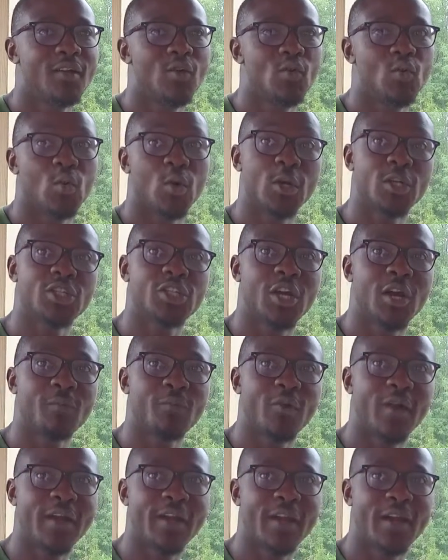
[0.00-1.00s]
workshop
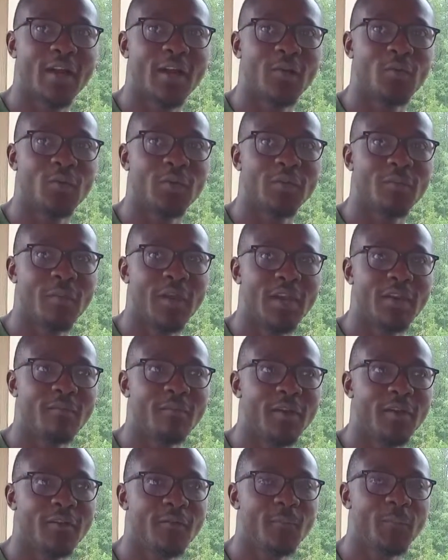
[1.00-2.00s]
right now with
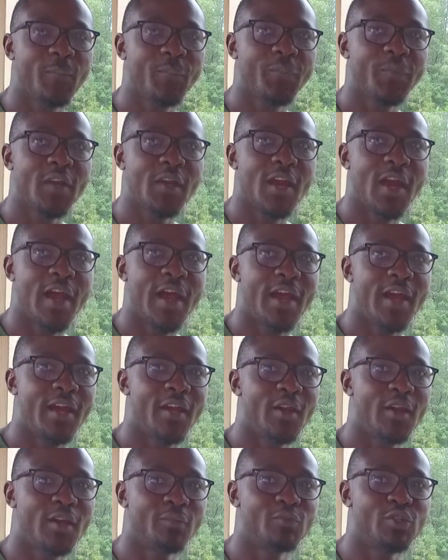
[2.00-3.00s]
MadeMill,
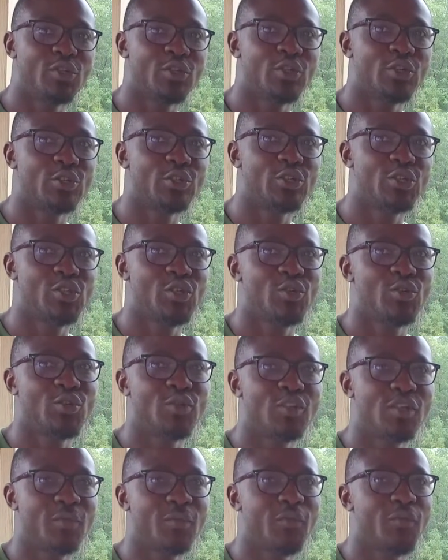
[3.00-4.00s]
and I'm just going to show you
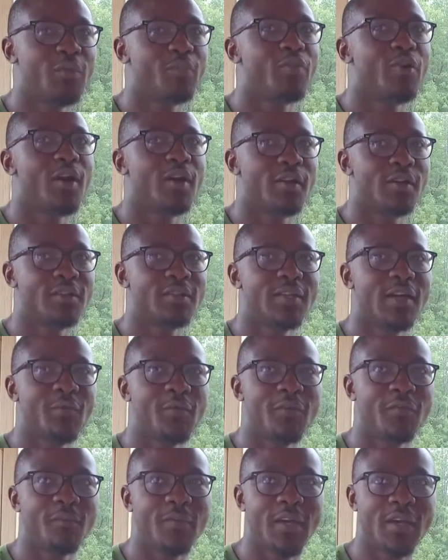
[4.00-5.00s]
some of the progress that
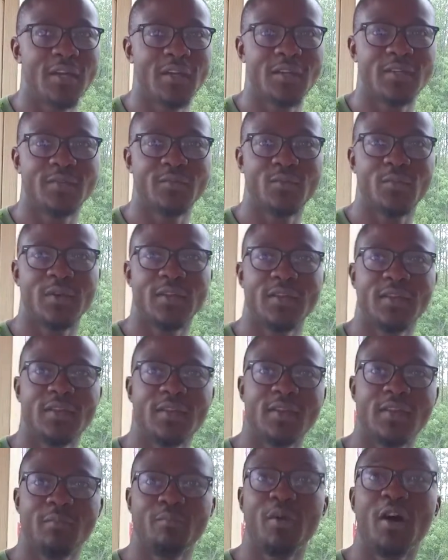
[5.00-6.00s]
we've made with
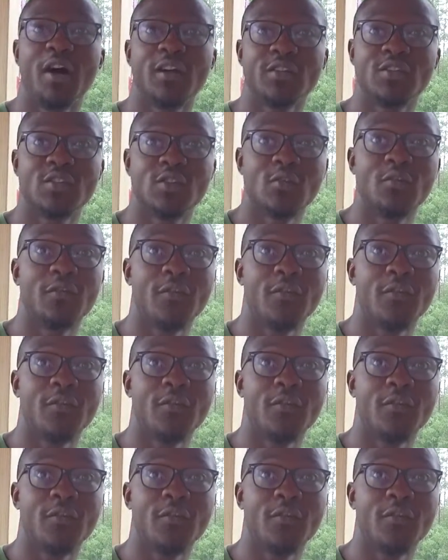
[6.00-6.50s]
the pod so